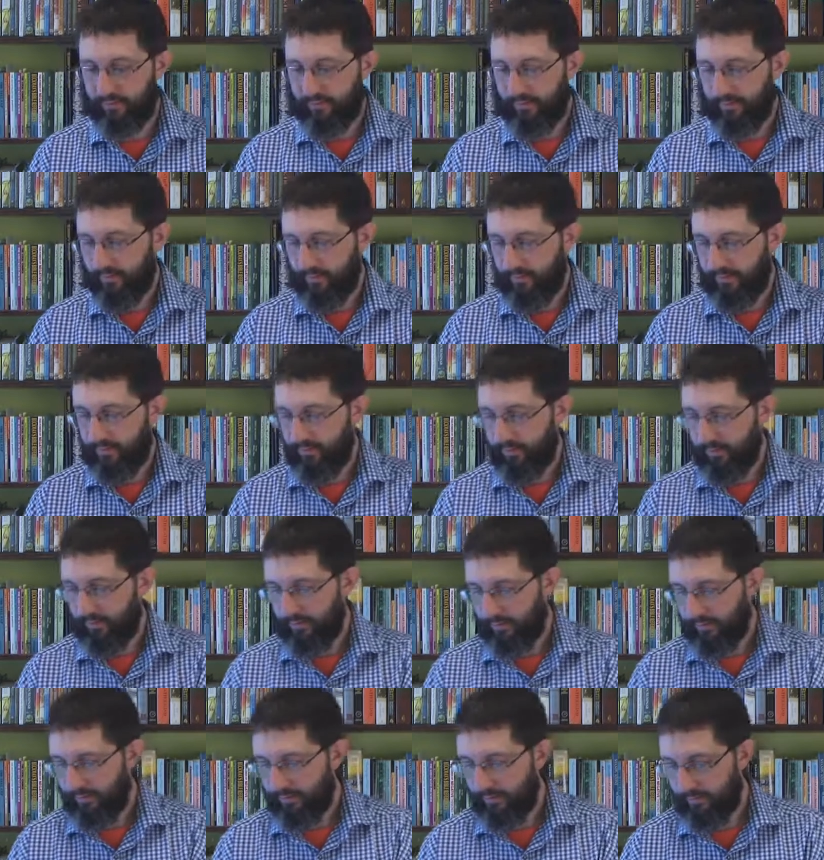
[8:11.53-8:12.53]

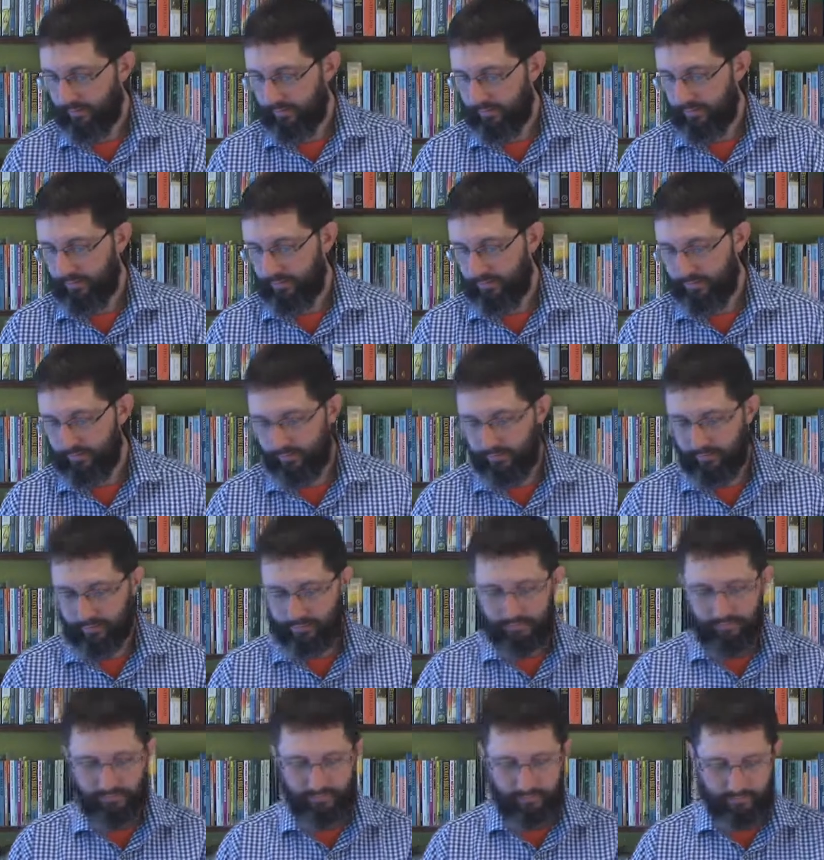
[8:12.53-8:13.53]

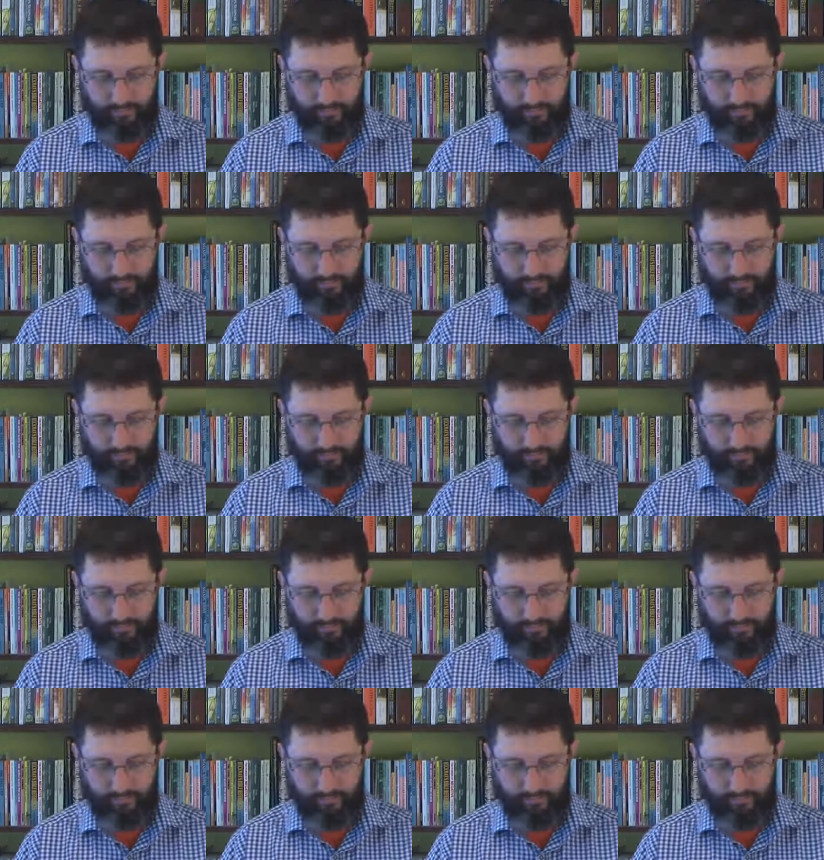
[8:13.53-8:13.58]
No one is speaking in this clip.